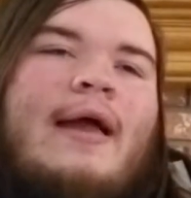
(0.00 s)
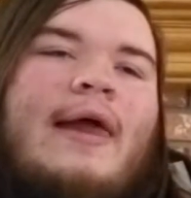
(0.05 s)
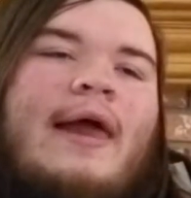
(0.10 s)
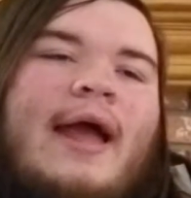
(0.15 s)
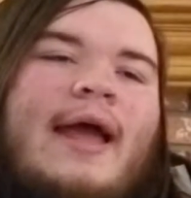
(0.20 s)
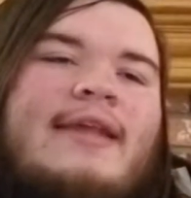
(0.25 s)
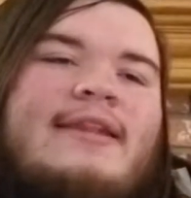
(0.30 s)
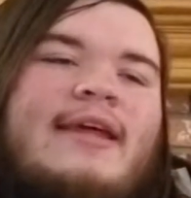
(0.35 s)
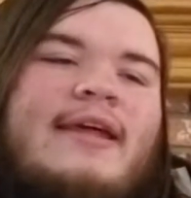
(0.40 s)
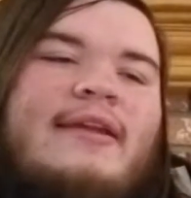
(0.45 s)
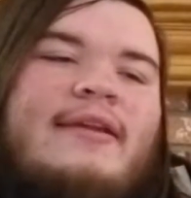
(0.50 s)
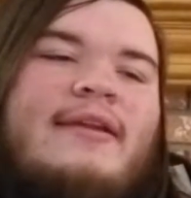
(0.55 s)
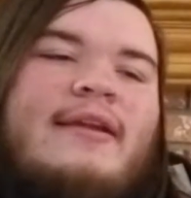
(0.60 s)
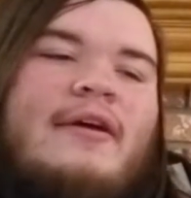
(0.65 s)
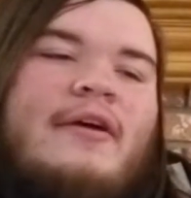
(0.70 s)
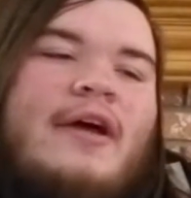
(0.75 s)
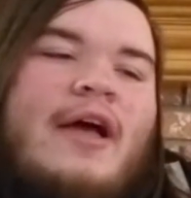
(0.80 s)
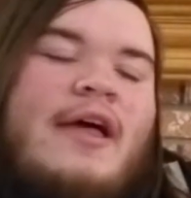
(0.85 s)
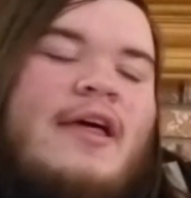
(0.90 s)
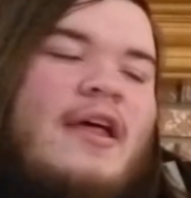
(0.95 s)
And
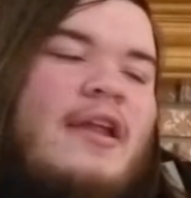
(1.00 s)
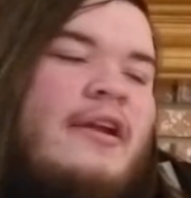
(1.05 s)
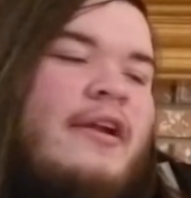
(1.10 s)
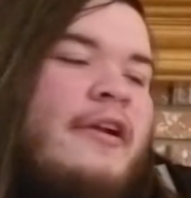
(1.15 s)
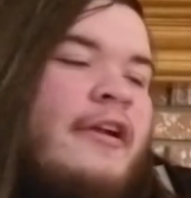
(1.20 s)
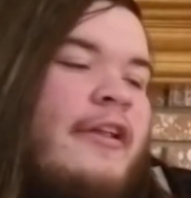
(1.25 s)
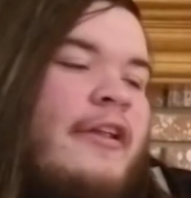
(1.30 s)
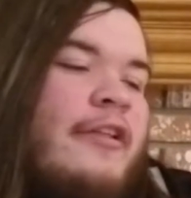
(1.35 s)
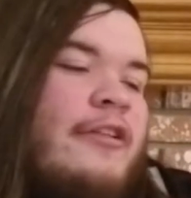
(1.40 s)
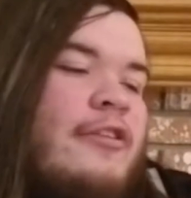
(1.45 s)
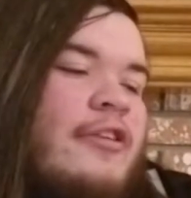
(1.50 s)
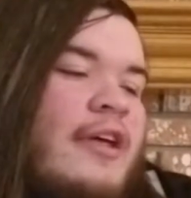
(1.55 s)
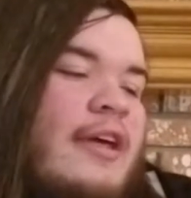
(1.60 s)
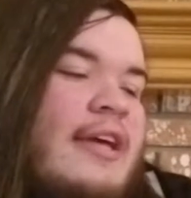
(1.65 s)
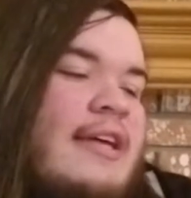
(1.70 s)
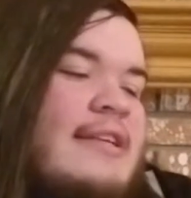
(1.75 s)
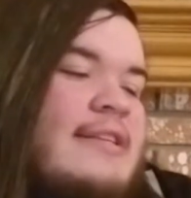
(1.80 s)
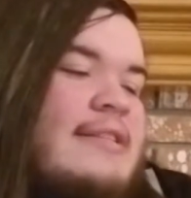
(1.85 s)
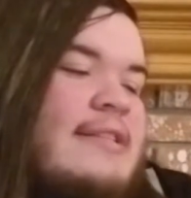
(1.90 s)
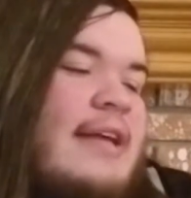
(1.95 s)
then another thing
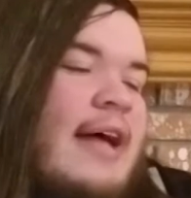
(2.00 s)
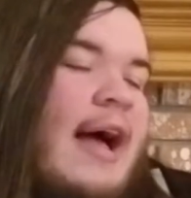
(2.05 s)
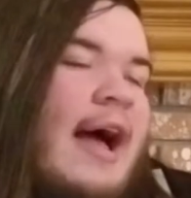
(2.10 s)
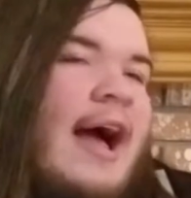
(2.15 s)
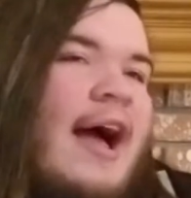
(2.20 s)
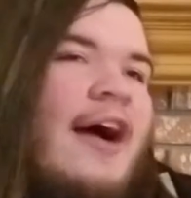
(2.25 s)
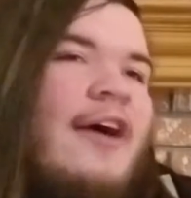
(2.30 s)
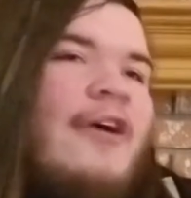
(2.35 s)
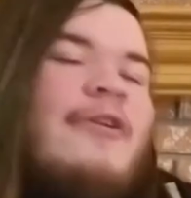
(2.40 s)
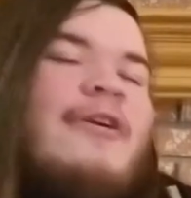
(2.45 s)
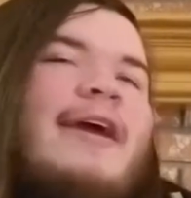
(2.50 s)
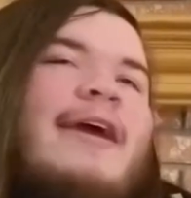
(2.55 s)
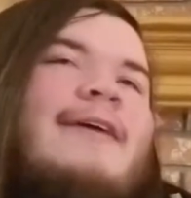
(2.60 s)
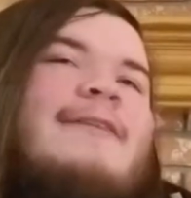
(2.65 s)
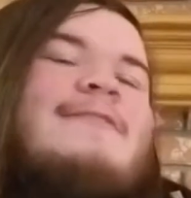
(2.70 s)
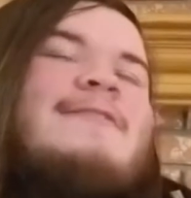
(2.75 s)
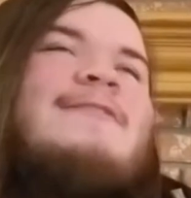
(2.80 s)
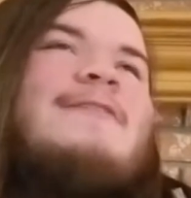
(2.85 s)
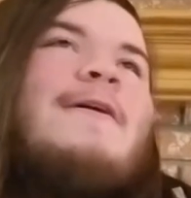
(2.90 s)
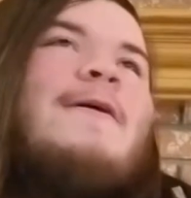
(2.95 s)
is,
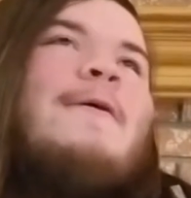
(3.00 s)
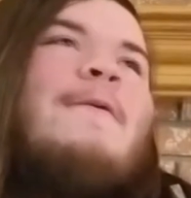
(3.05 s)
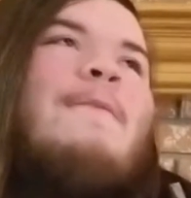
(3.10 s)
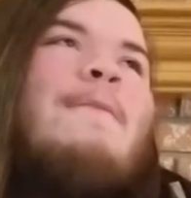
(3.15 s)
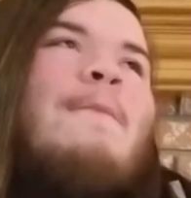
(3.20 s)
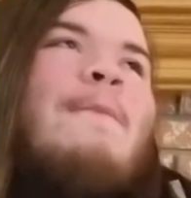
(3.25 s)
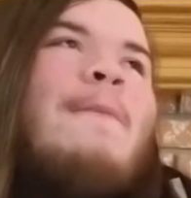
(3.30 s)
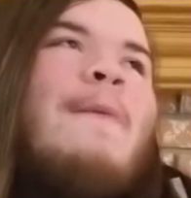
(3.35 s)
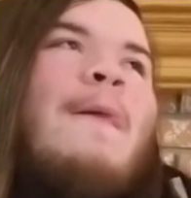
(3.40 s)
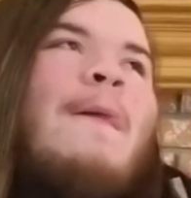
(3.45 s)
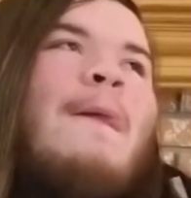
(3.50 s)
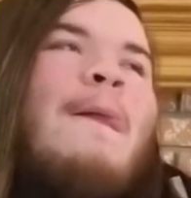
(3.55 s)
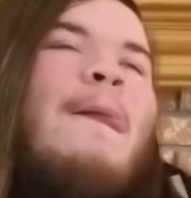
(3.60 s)
okay, so